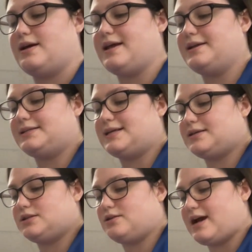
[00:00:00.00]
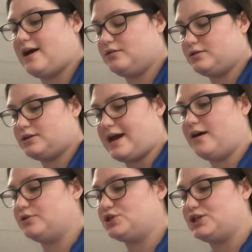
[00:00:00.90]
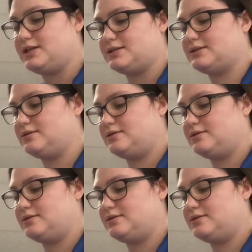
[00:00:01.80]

and assess their allergies.